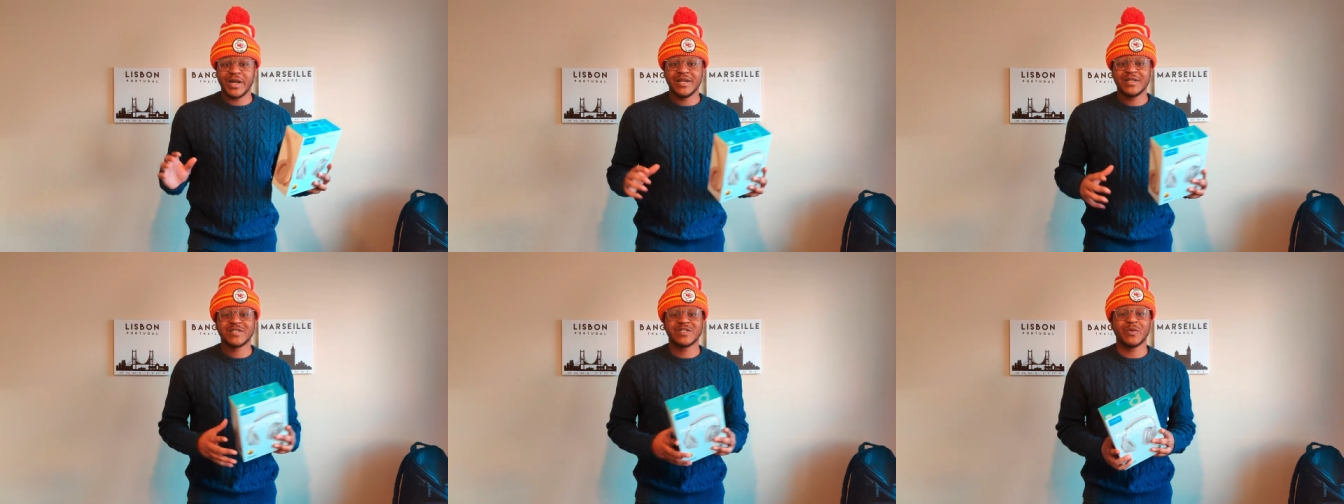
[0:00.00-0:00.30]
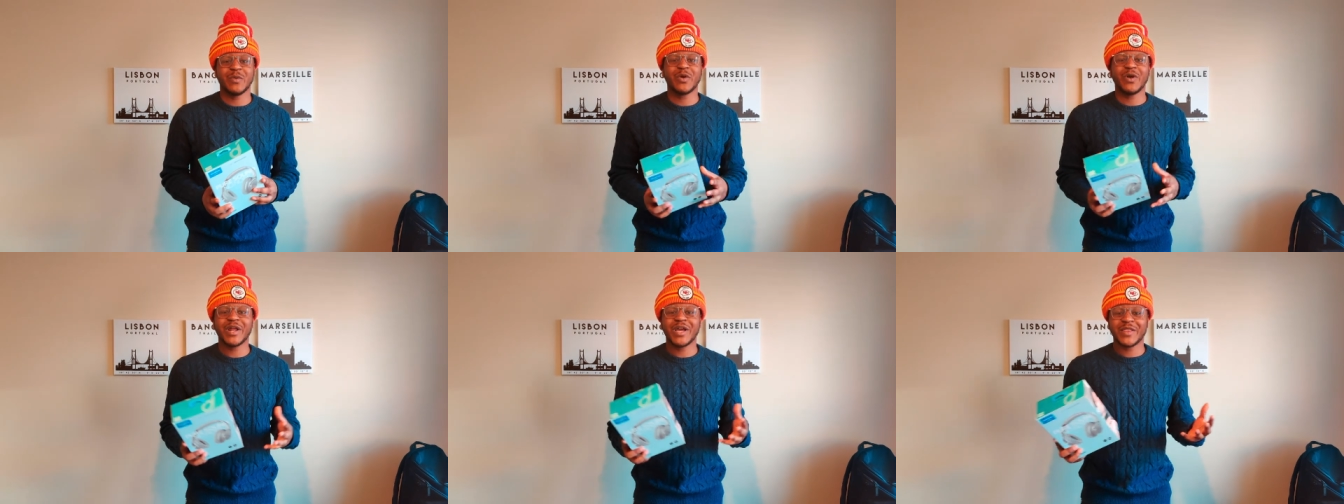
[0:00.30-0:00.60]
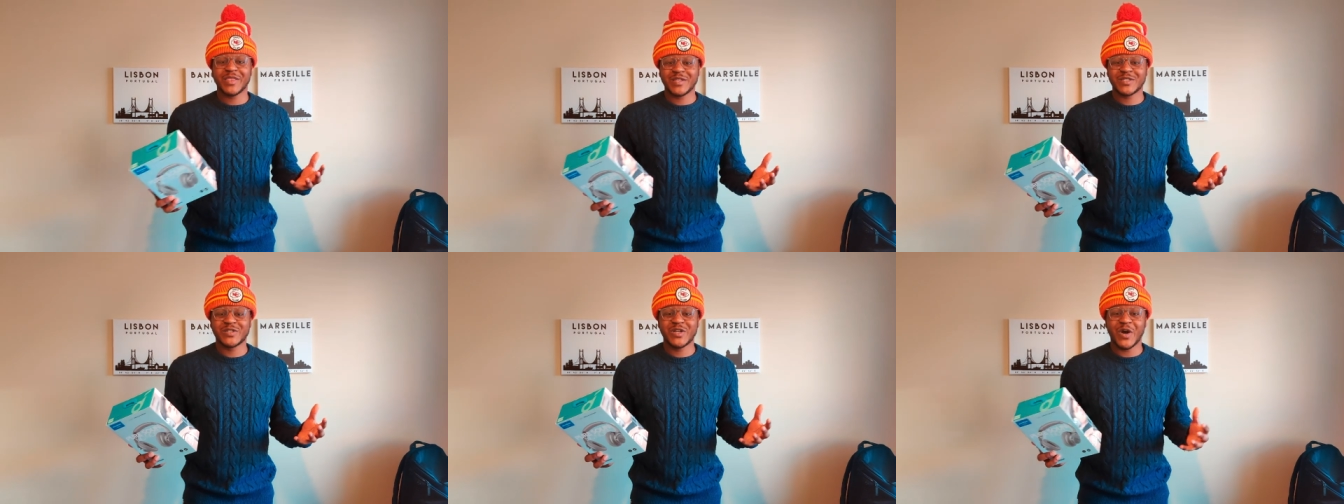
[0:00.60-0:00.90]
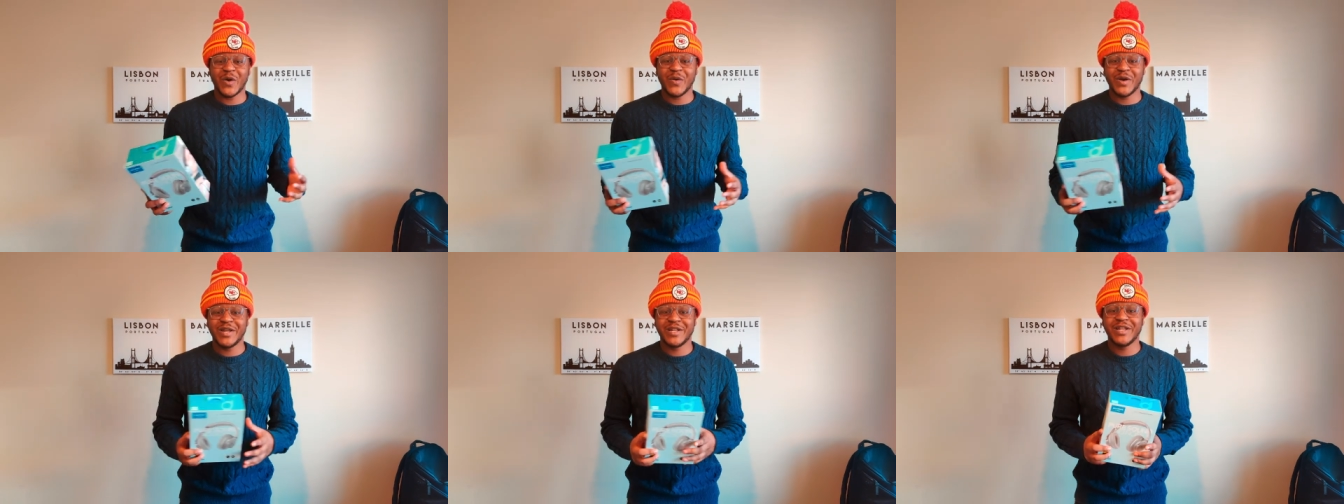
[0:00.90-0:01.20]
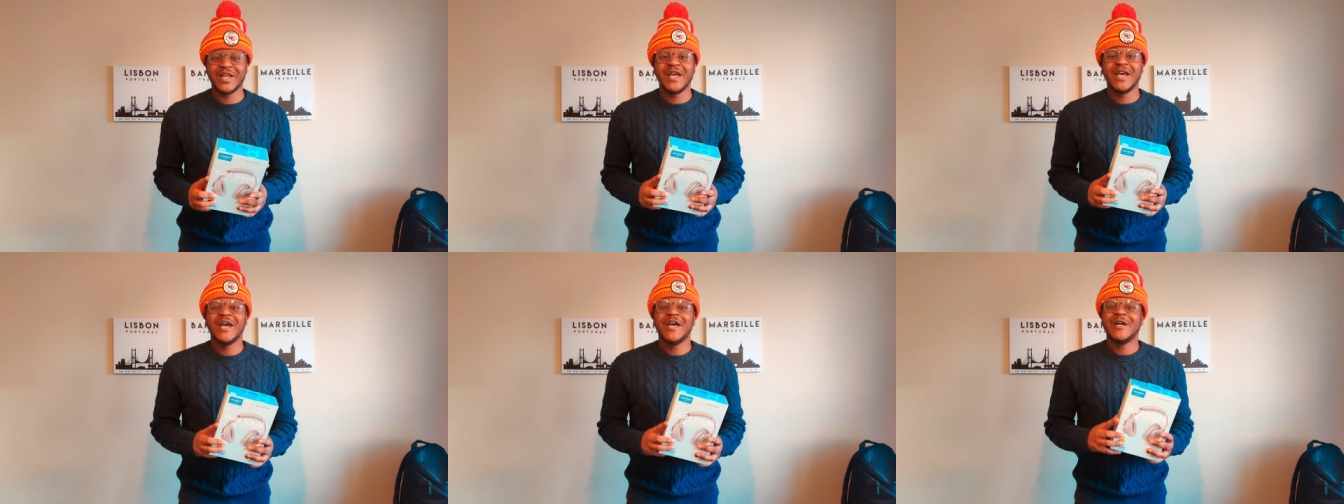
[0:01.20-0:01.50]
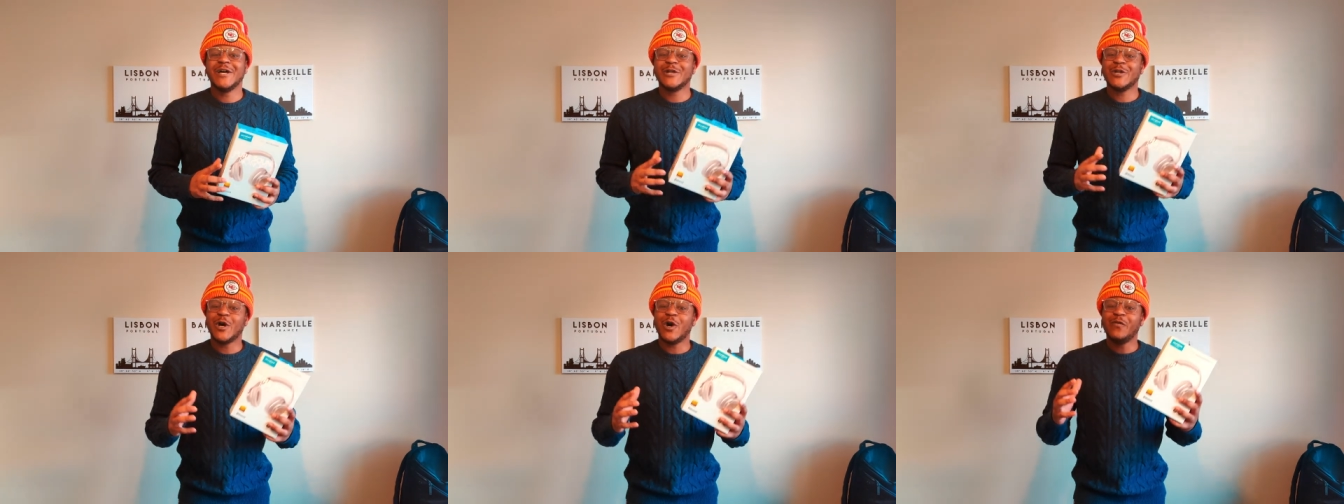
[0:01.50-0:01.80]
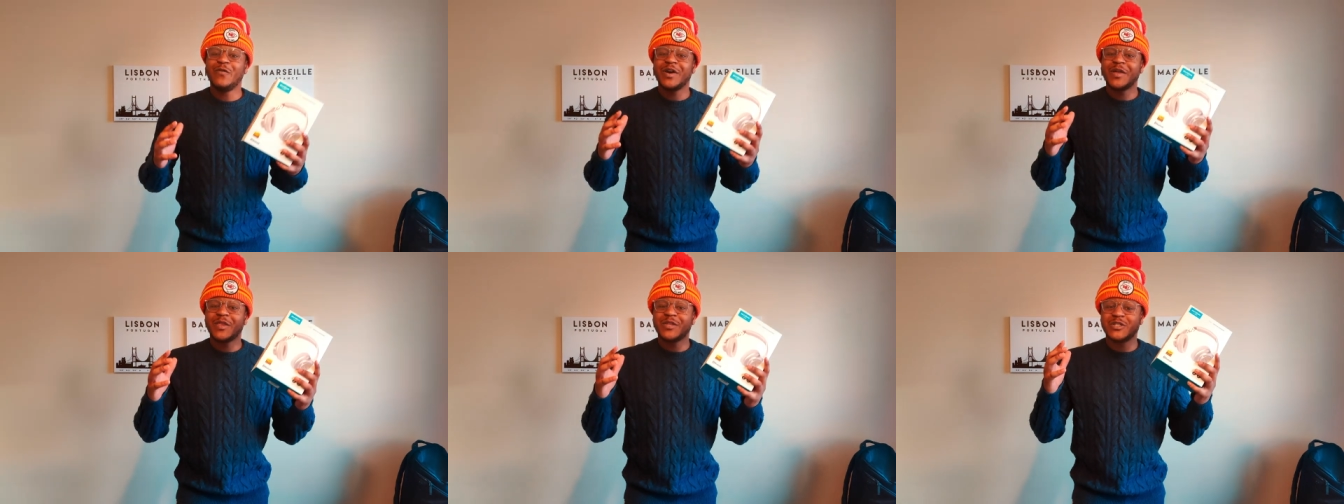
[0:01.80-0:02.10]
okay? So we're going to get this going. Don't
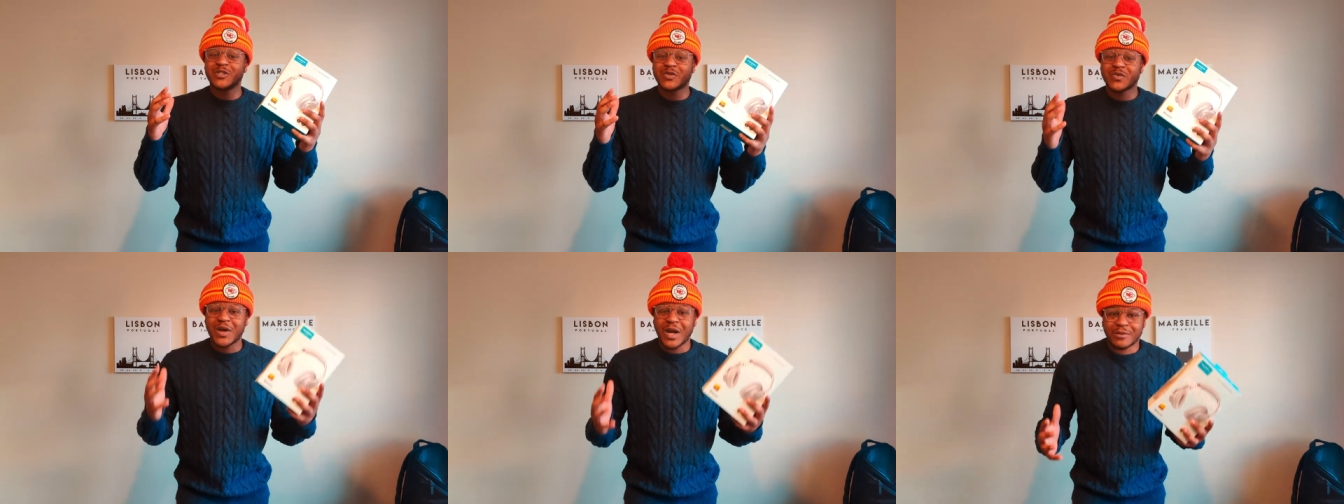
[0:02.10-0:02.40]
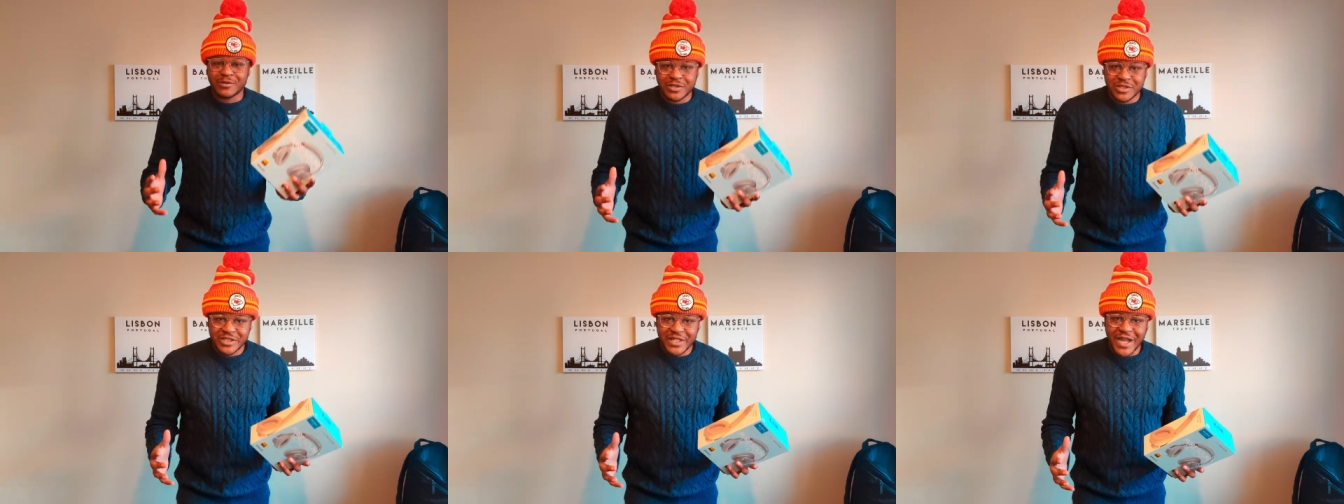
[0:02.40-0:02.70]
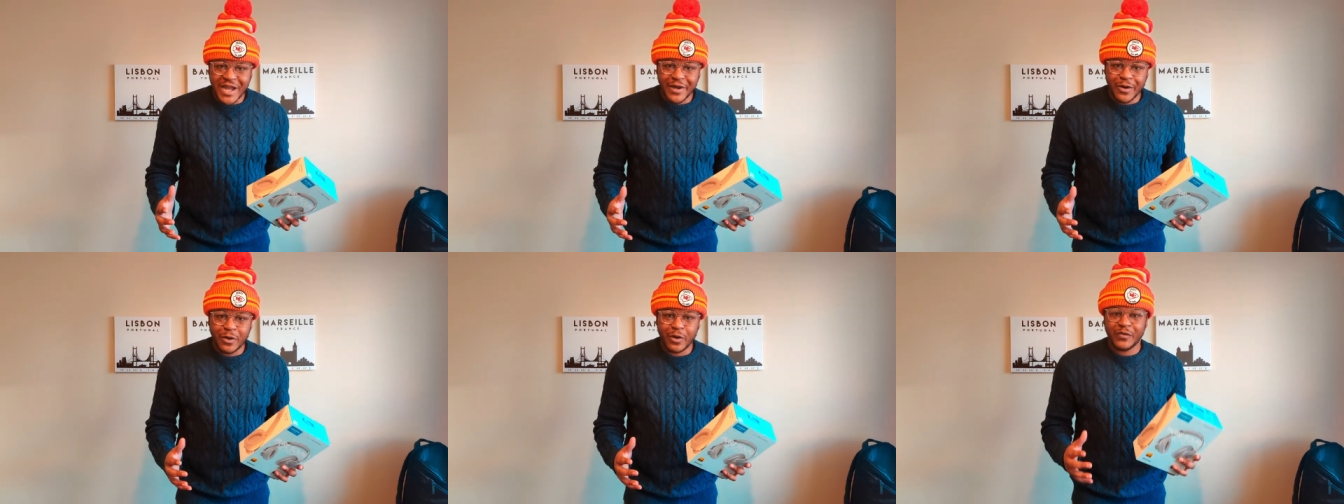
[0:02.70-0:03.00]
forget to subscribe to the channel.